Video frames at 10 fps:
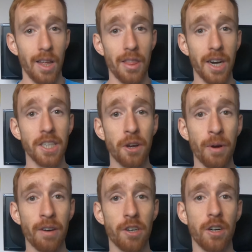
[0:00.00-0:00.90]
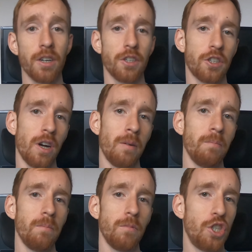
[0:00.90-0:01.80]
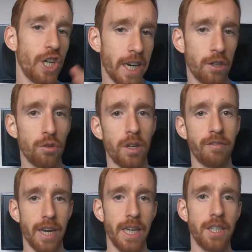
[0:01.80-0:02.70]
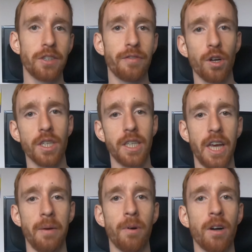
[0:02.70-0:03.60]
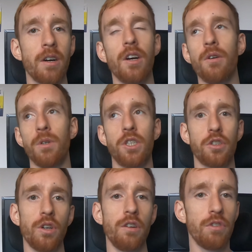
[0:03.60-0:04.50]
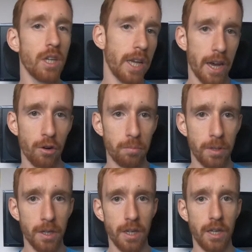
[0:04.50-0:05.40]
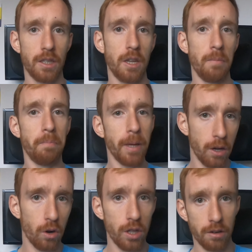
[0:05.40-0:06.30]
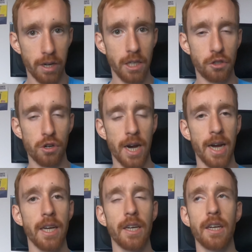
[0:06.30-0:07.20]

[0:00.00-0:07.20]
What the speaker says: There is, however, some general advice for the taper, which is going to really help you to be on the right track.